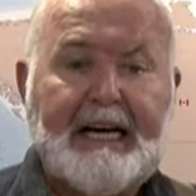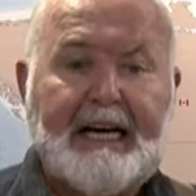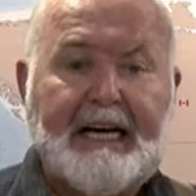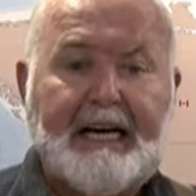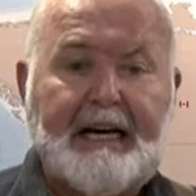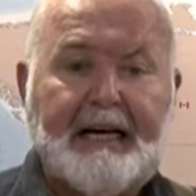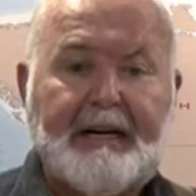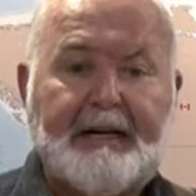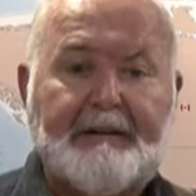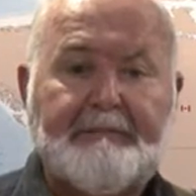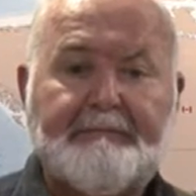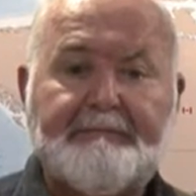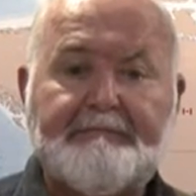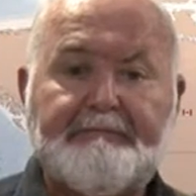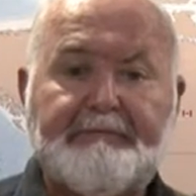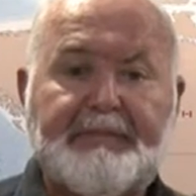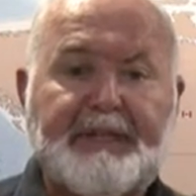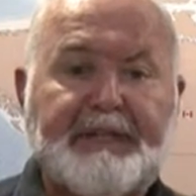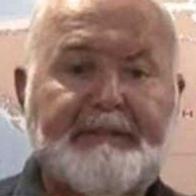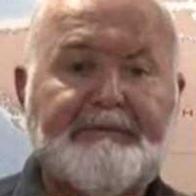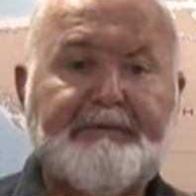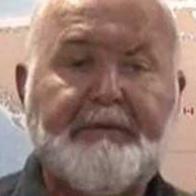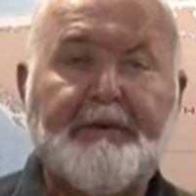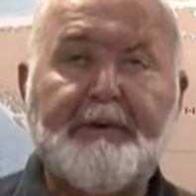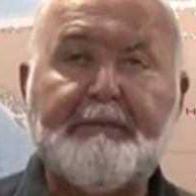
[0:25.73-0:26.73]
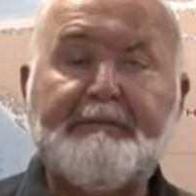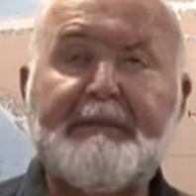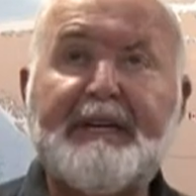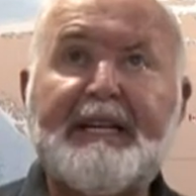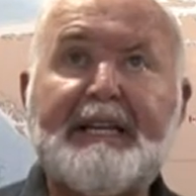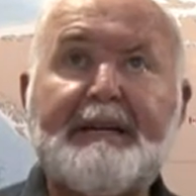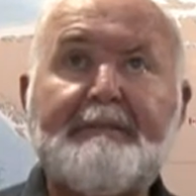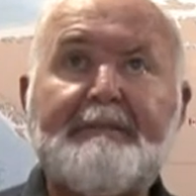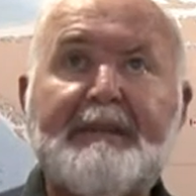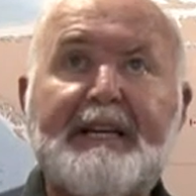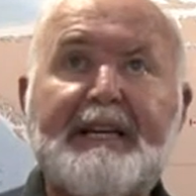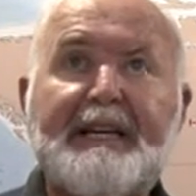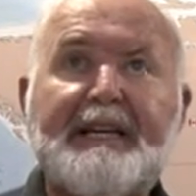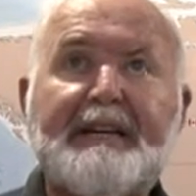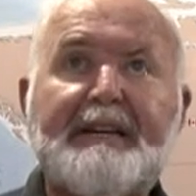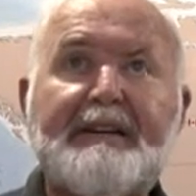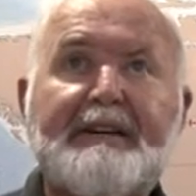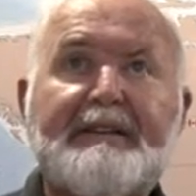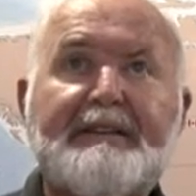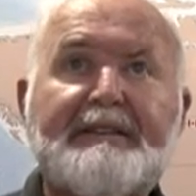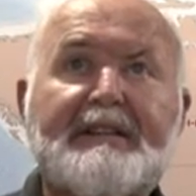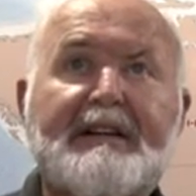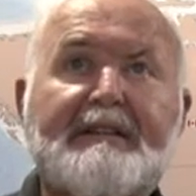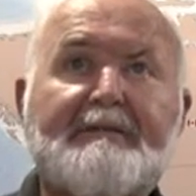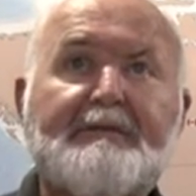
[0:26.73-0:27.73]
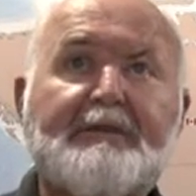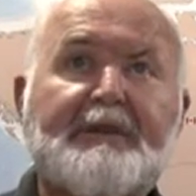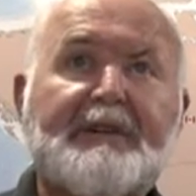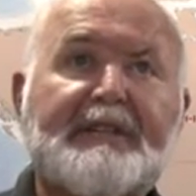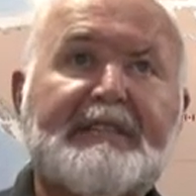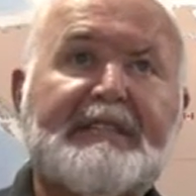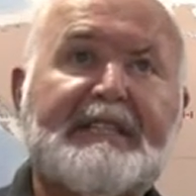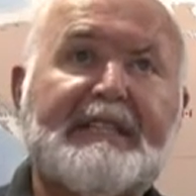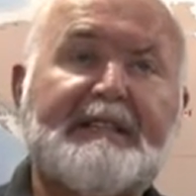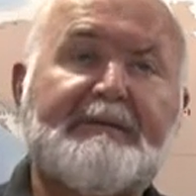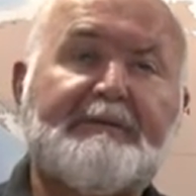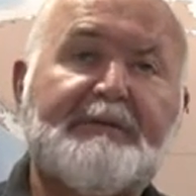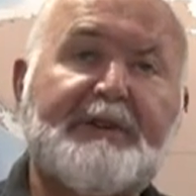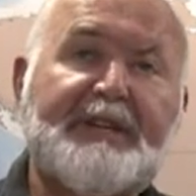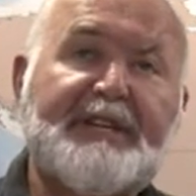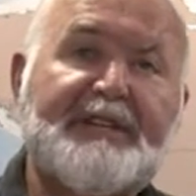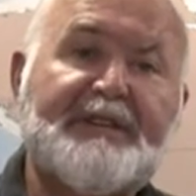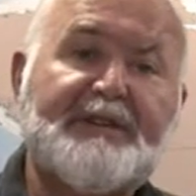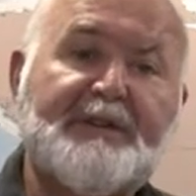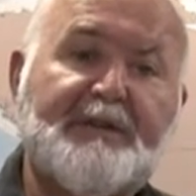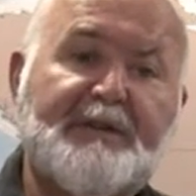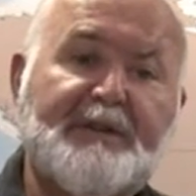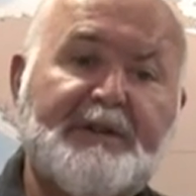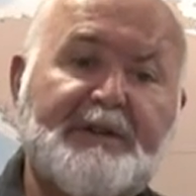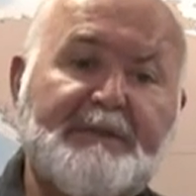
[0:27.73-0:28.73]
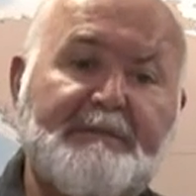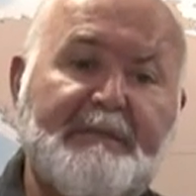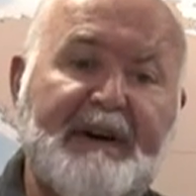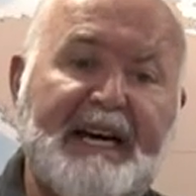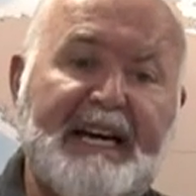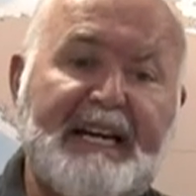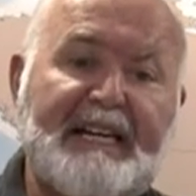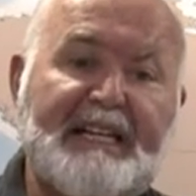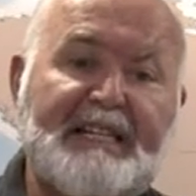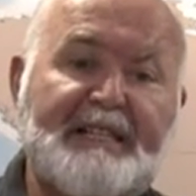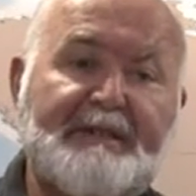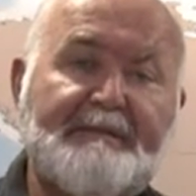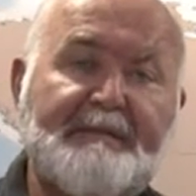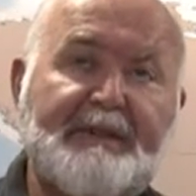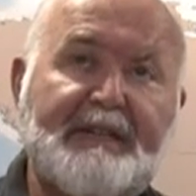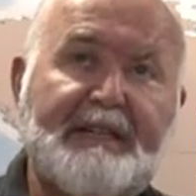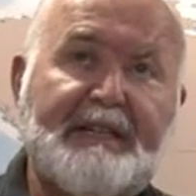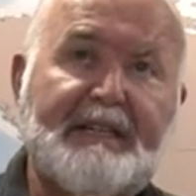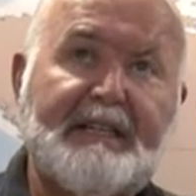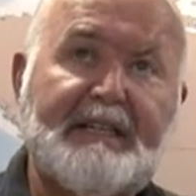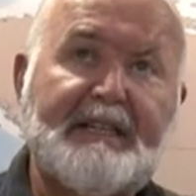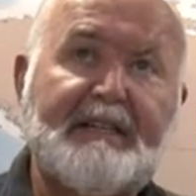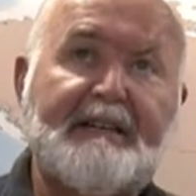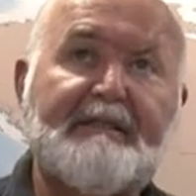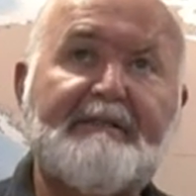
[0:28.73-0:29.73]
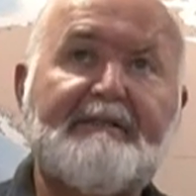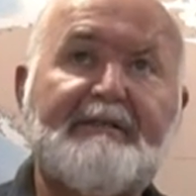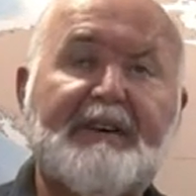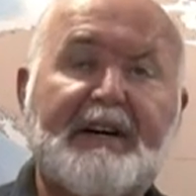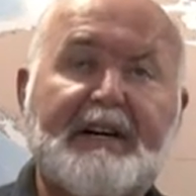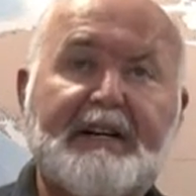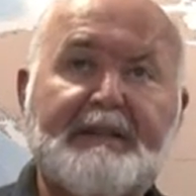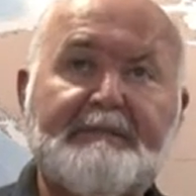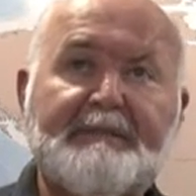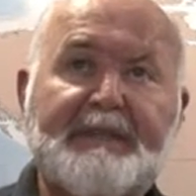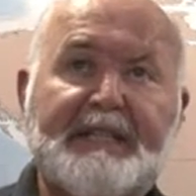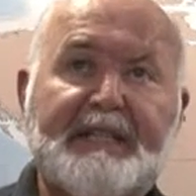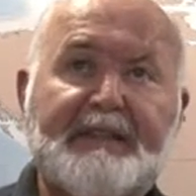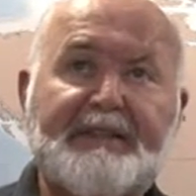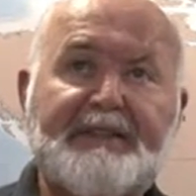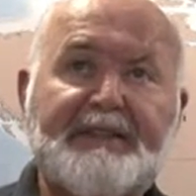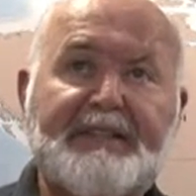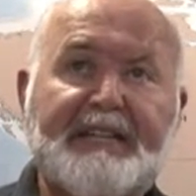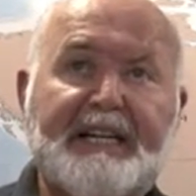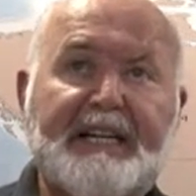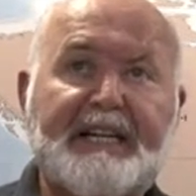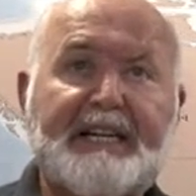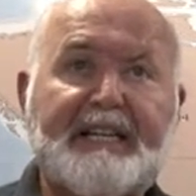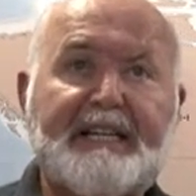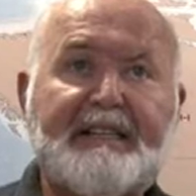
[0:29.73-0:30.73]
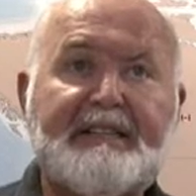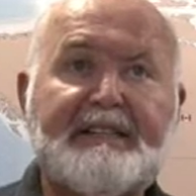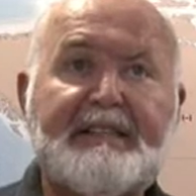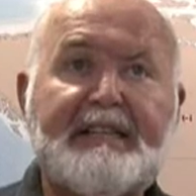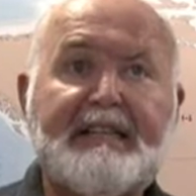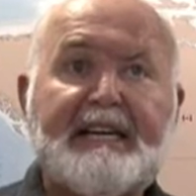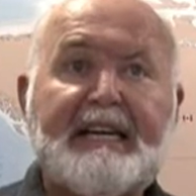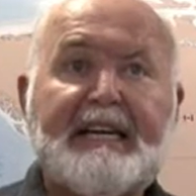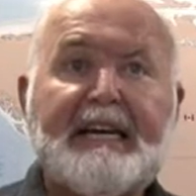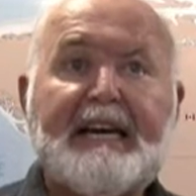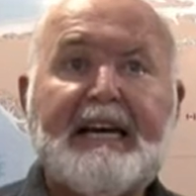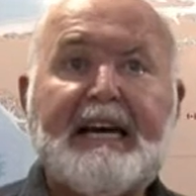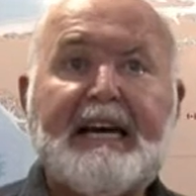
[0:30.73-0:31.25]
Uh, but for many, many years, I worked in resource management and environmental studies,